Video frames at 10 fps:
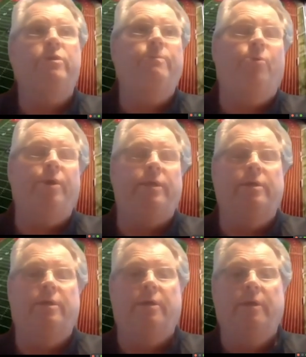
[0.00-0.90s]
you point
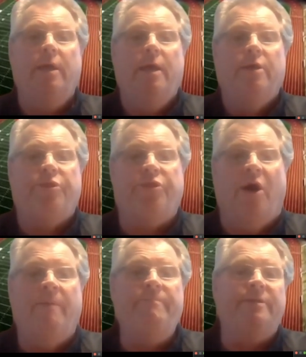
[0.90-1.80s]
your
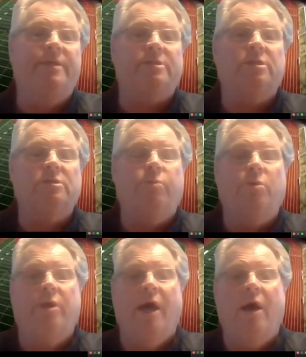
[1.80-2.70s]
thumb, the discus
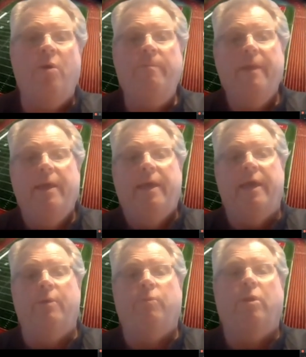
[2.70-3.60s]
will go.
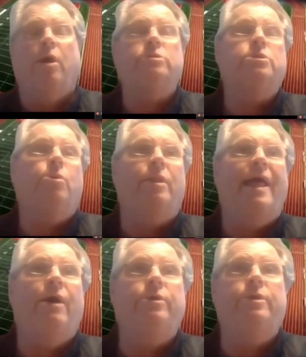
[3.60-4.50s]
It will also
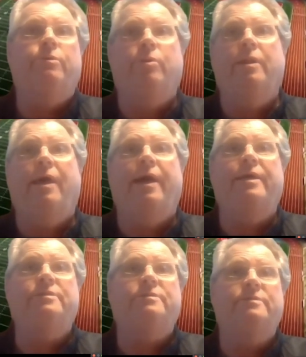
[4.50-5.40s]
allow you to
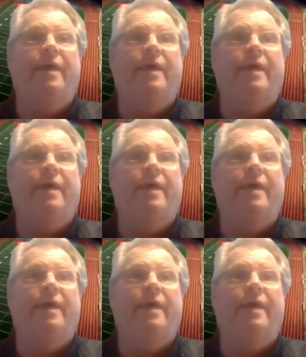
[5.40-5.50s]
realize